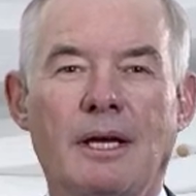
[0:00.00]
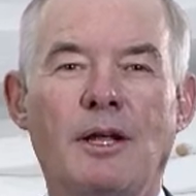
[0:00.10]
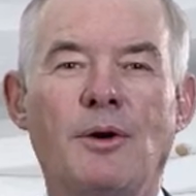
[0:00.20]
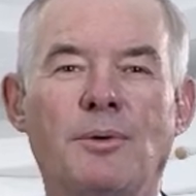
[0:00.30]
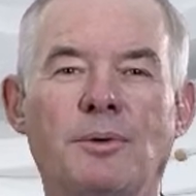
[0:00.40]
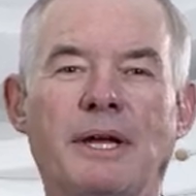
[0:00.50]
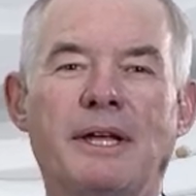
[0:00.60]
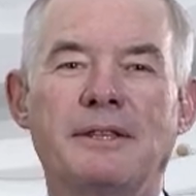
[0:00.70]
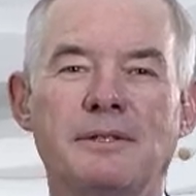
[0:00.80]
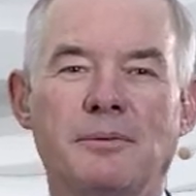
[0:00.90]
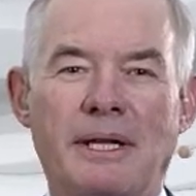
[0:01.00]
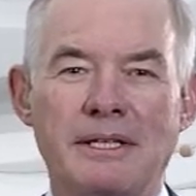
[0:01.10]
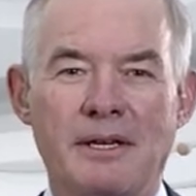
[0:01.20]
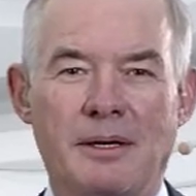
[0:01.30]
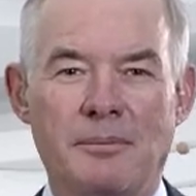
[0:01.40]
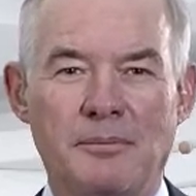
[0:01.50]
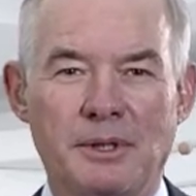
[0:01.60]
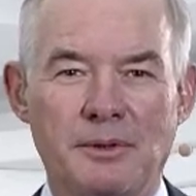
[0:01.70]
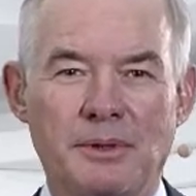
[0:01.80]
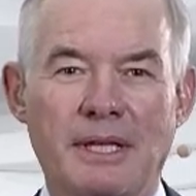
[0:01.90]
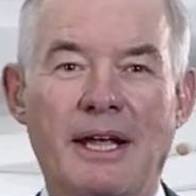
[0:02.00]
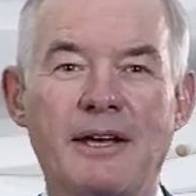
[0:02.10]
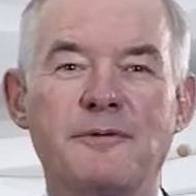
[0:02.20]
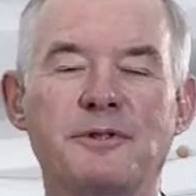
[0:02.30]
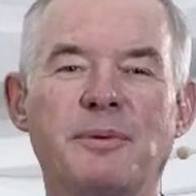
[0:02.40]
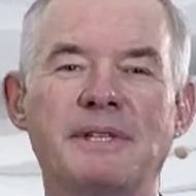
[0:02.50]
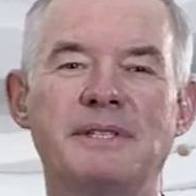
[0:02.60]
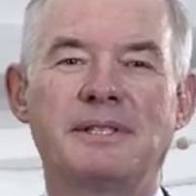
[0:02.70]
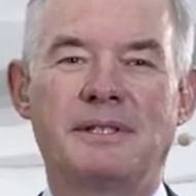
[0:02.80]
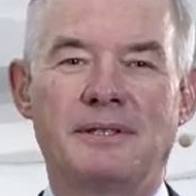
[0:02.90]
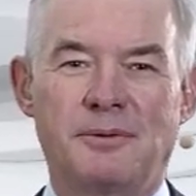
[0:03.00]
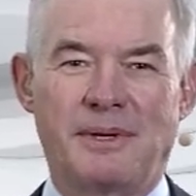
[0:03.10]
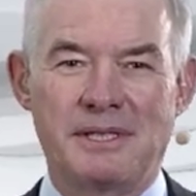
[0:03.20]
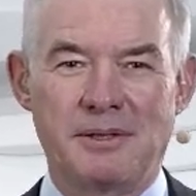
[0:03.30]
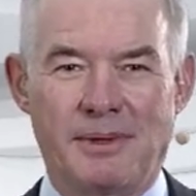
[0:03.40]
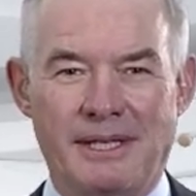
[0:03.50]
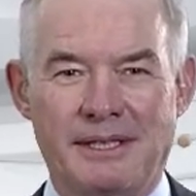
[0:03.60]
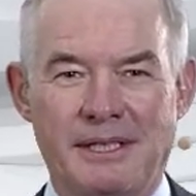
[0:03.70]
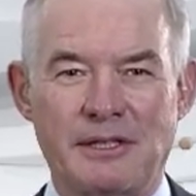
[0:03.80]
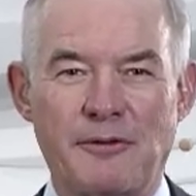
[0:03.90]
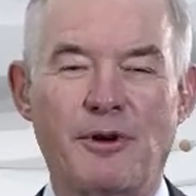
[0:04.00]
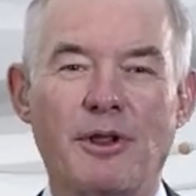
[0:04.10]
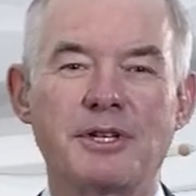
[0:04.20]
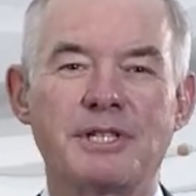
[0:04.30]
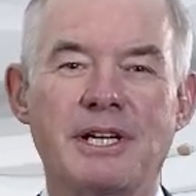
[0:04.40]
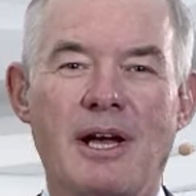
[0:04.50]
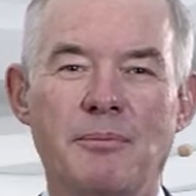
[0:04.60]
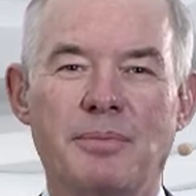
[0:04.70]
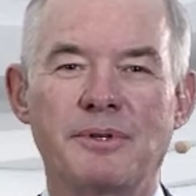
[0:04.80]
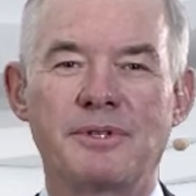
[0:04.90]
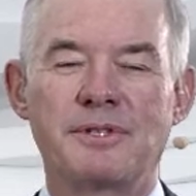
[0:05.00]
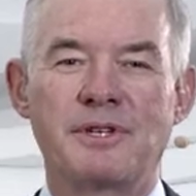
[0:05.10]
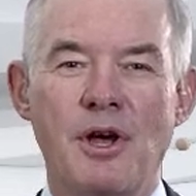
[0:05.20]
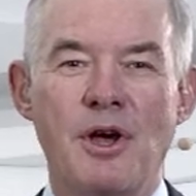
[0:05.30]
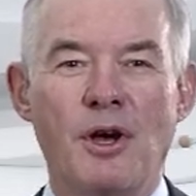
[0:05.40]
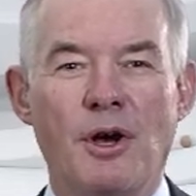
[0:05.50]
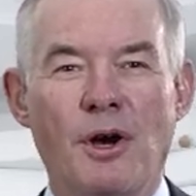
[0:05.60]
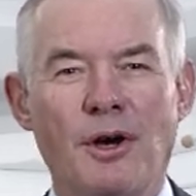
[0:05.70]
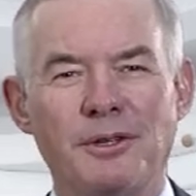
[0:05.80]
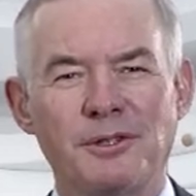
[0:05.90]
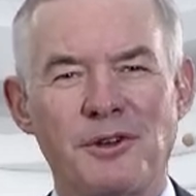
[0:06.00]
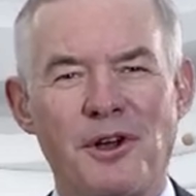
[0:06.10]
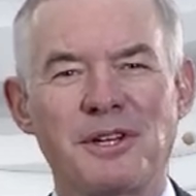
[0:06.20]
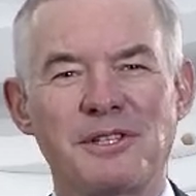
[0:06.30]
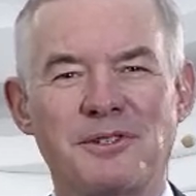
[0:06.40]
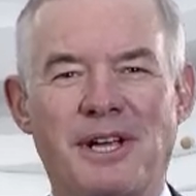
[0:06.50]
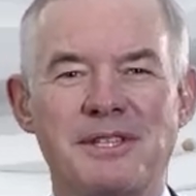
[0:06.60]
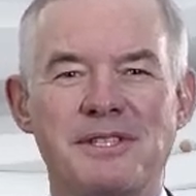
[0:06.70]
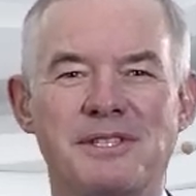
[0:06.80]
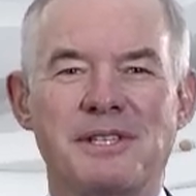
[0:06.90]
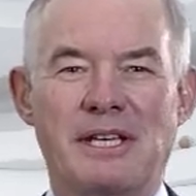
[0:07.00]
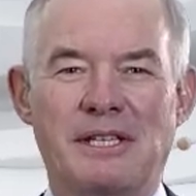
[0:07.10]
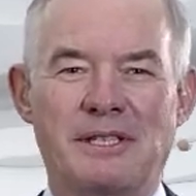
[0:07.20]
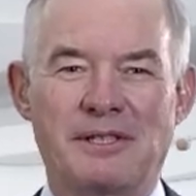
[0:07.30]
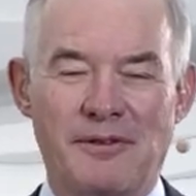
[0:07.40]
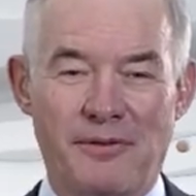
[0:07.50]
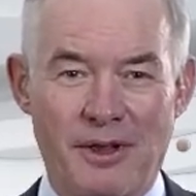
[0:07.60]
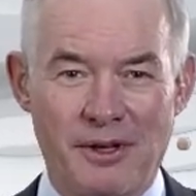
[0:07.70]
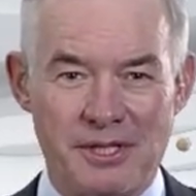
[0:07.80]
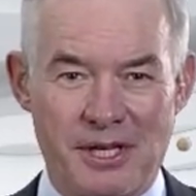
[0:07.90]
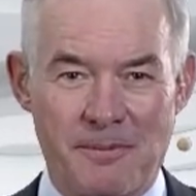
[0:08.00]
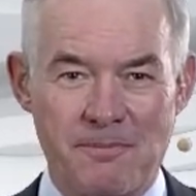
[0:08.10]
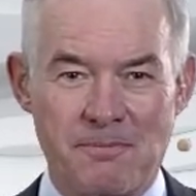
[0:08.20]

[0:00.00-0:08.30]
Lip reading: Hello and welcome to the live 2021 Nephrology Campus on current trends in nephrology.